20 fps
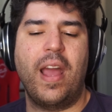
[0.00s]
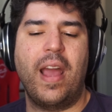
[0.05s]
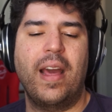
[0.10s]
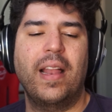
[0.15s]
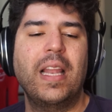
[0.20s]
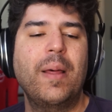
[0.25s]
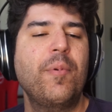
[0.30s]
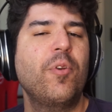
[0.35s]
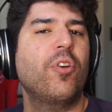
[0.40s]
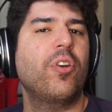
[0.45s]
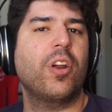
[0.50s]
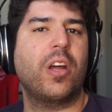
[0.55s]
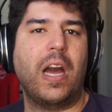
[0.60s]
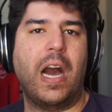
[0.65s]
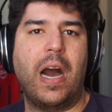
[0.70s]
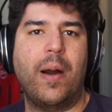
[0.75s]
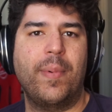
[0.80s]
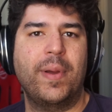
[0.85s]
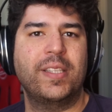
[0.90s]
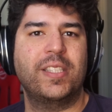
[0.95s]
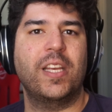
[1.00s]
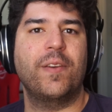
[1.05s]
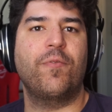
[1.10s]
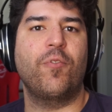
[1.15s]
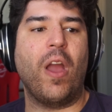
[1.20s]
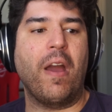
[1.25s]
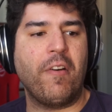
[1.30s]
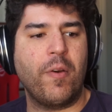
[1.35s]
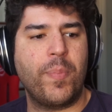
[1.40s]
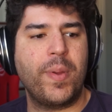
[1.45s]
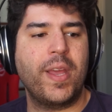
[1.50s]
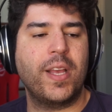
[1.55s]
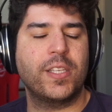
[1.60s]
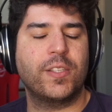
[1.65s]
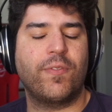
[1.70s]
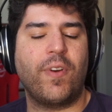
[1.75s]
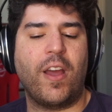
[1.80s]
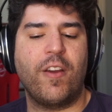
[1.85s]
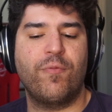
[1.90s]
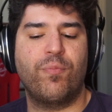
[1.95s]
Let me know in the comments if you have a
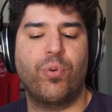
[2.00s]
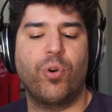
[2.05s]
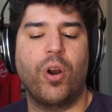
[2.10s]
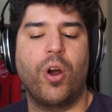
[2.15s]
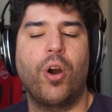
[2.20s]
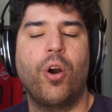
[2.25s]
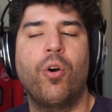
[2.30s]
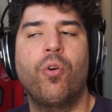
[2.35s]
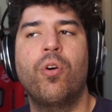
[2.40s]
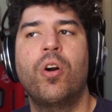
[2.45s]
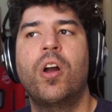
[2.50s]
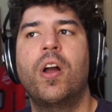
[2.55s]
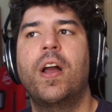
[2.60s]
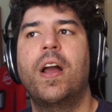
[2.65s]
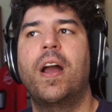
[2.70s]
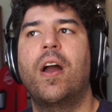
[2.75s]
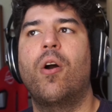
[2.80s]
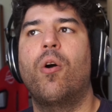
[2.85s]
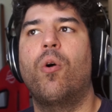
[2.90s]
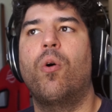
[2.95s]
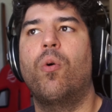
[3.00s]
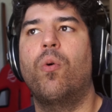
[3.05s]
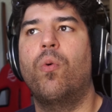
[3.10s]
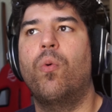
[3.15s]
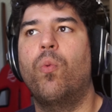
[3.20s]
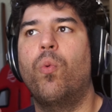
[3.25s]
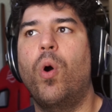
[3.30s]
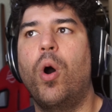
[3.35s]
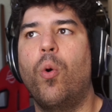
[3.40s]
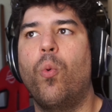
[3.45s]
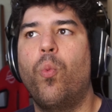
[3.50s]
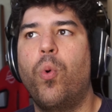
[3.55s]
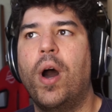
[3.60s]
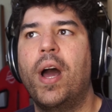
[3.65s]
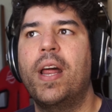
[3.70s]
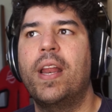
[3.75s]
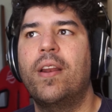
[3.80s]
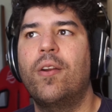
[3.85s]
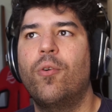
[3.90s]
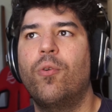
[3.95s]
PS5 Pro,
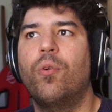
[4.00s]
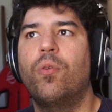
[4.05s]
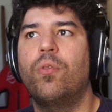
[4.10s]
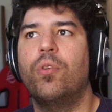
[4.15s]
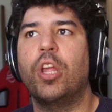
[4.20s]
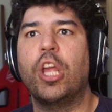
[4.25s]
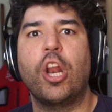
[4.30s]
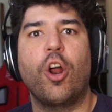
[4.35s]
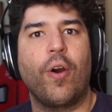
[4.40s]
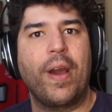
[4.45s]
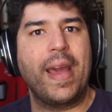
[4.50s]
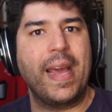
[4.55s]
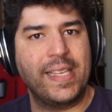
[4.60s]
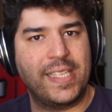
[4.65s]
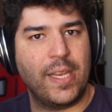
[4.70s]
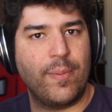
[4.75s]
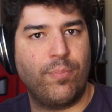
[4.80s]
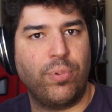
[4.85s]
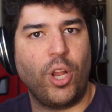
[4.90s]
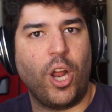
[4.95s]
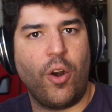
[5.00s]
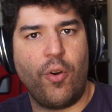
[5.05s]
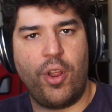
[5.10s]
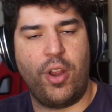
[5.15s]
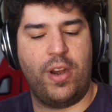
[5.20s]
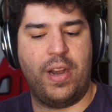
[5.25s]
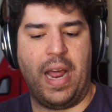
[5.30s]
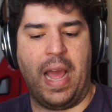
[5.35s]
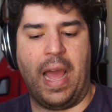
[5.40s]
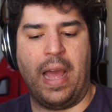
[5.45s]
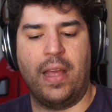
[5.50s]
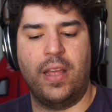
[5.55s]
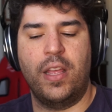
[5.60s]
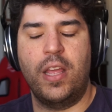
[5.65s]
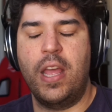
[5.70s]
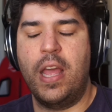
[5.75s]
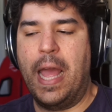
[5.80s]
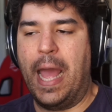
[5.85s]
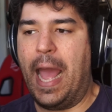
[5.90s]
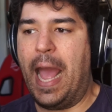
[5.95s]
what is it blurry or not?
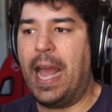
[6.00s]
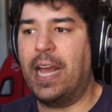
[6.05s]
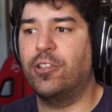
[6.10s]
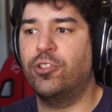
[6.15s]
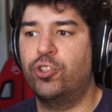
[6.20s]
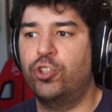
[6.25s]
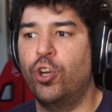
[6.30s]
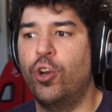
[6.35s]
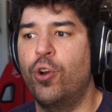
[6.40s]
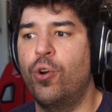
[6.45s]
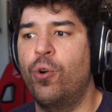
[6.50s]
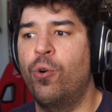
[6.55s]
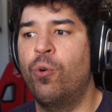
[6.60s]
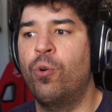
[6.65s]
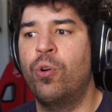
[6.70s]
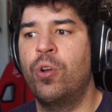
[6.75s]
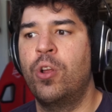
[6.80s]
And 2,